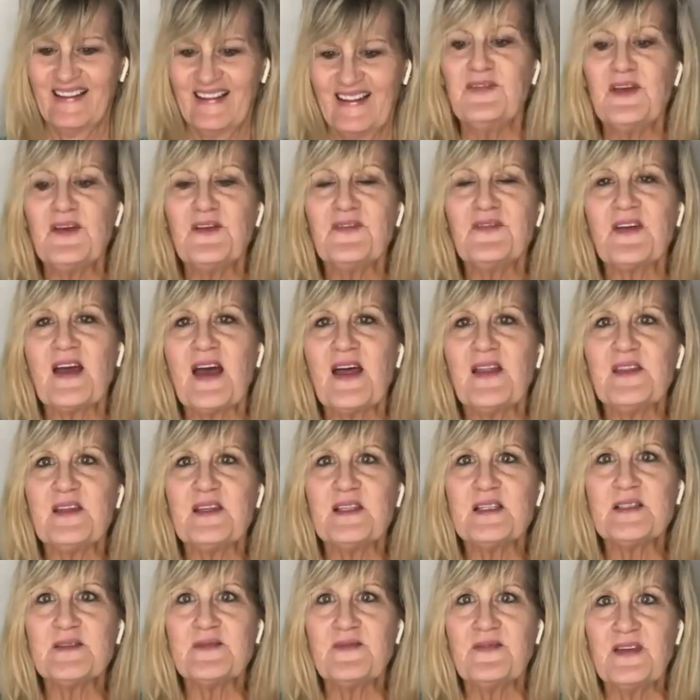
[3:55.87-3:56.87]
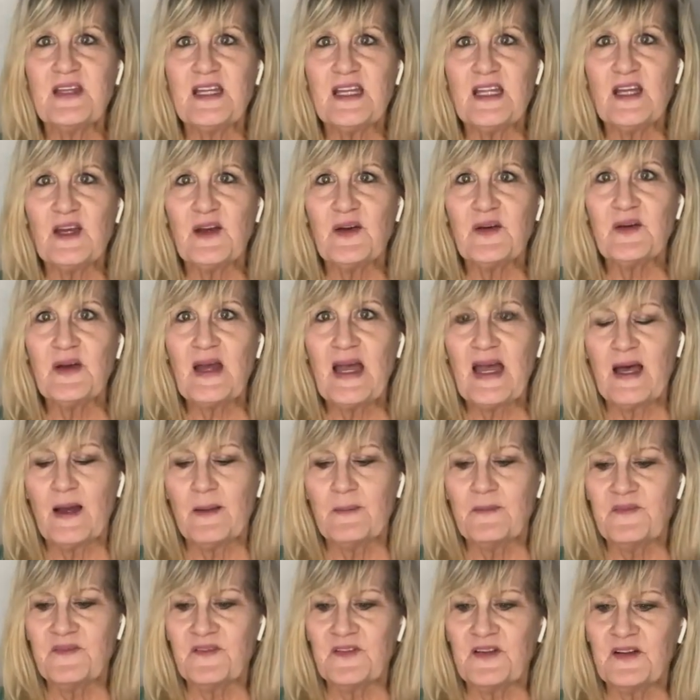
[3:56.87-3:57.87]
If you found this video
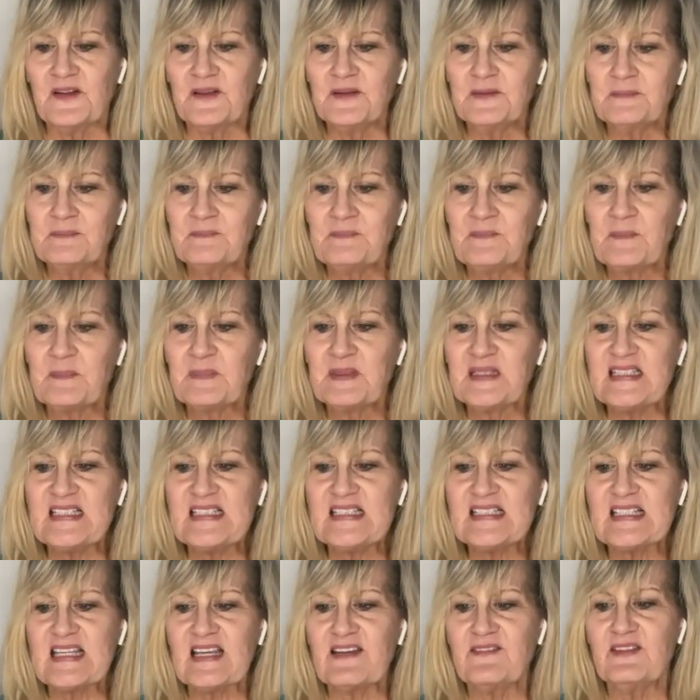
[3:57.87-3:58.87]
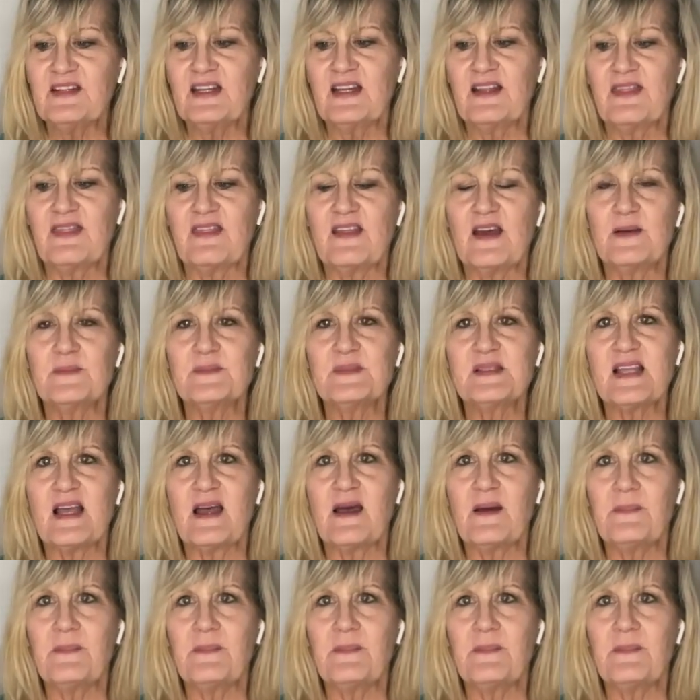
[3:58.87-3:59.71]
helpful, please give it a thumbs